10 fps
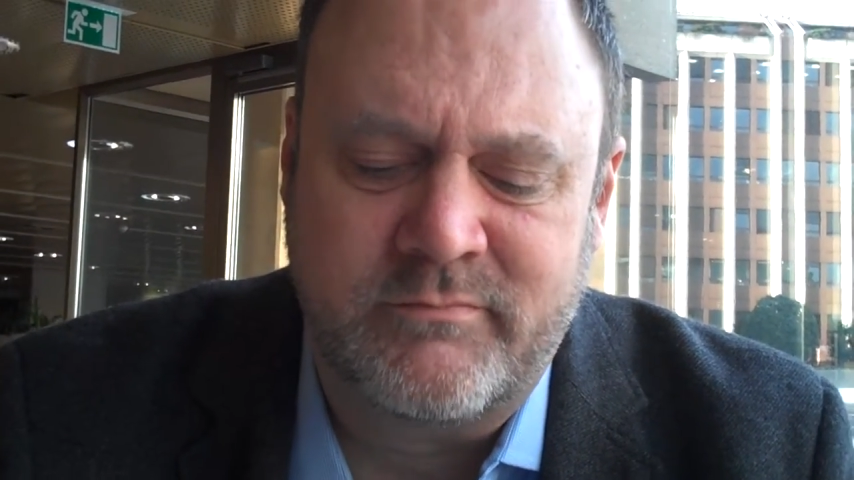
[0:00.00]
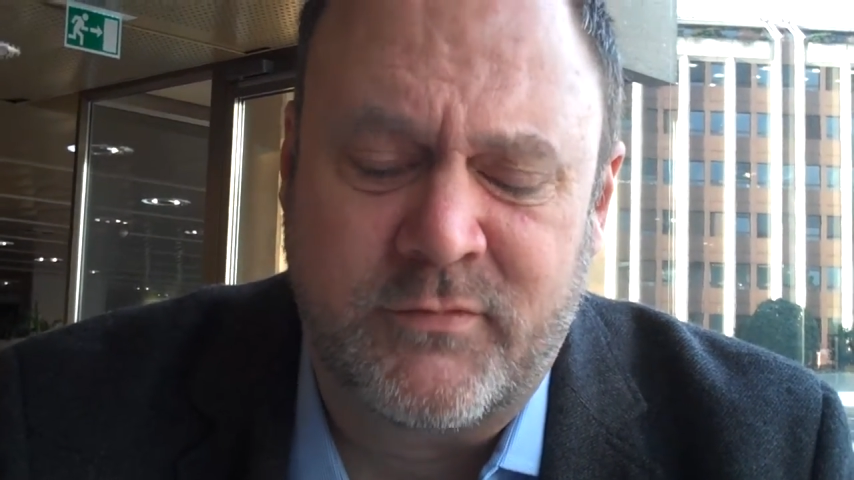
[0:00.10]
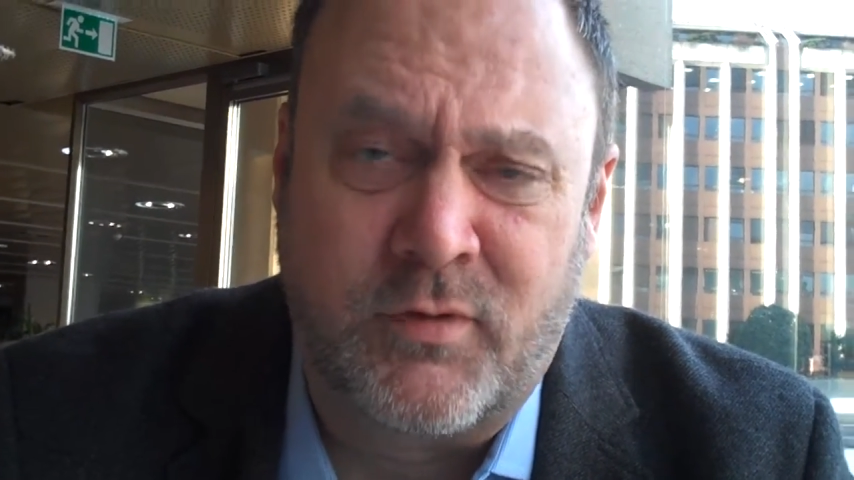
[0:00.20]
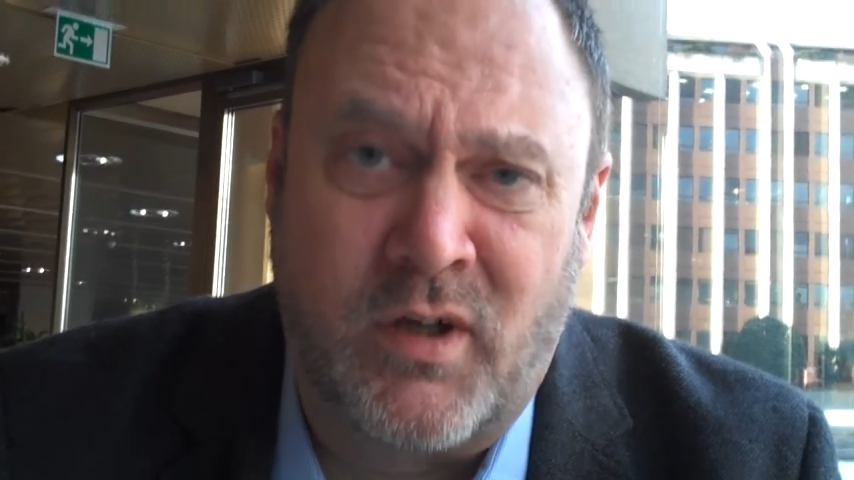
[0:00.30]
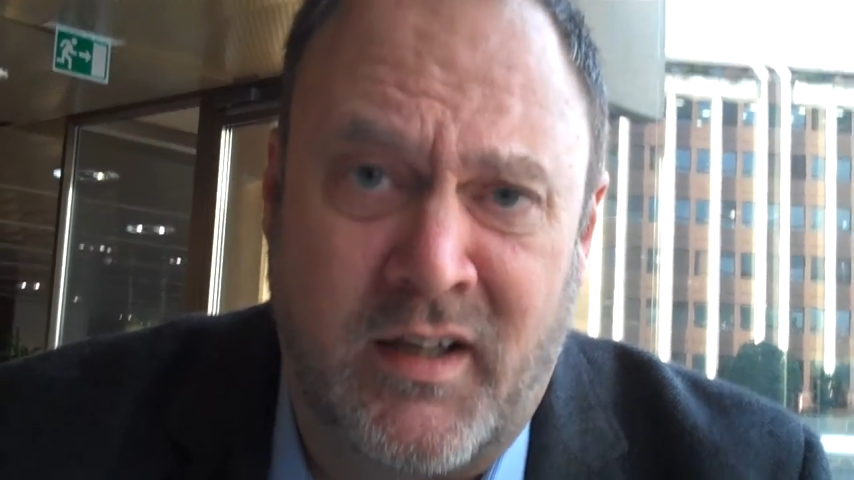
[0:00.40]

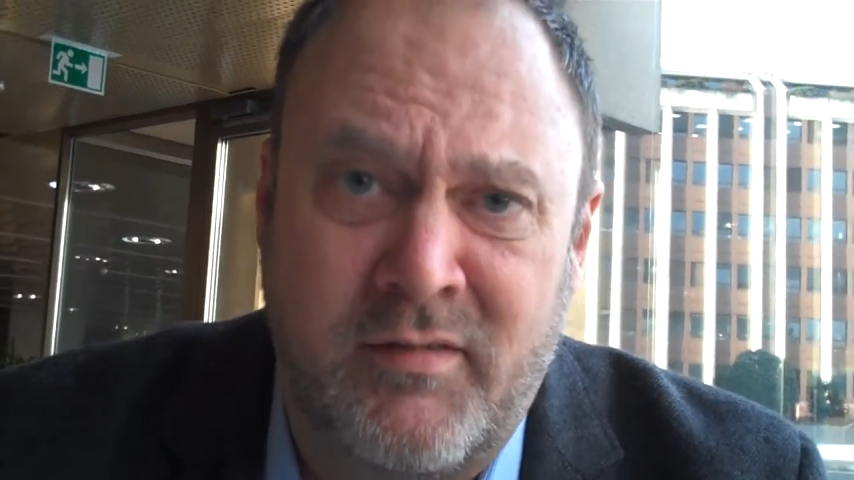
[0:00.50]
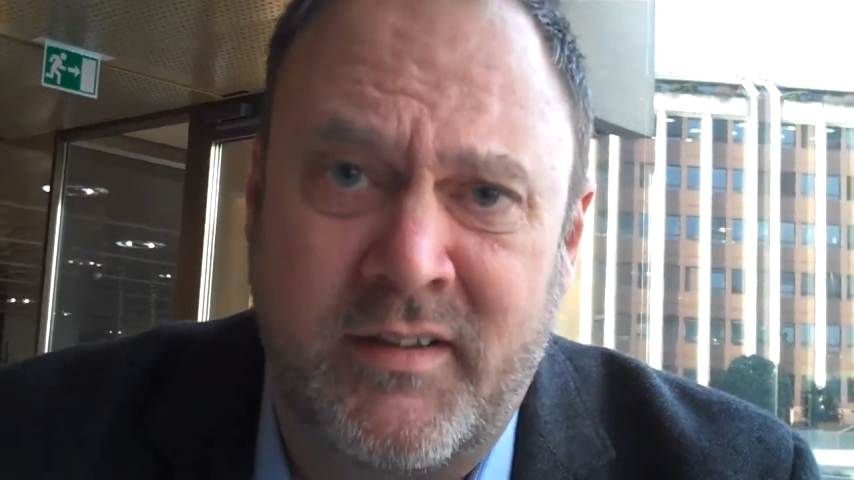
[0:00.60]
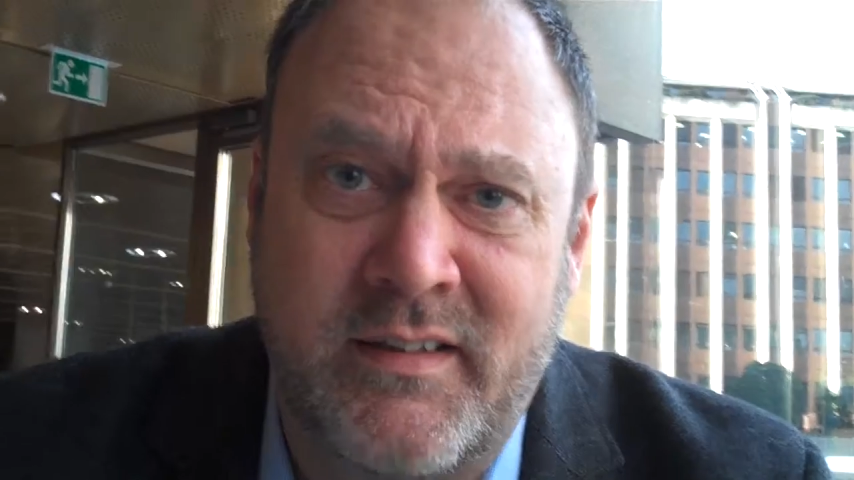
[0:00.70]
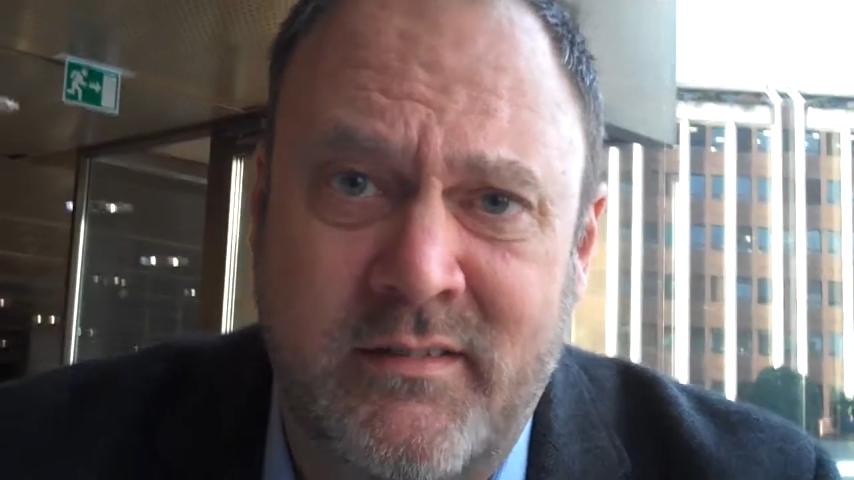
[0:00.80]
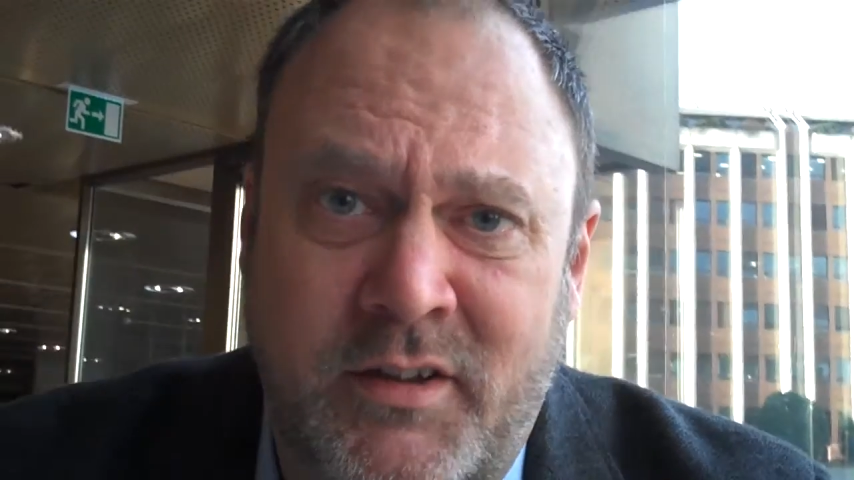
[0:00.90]
for a living,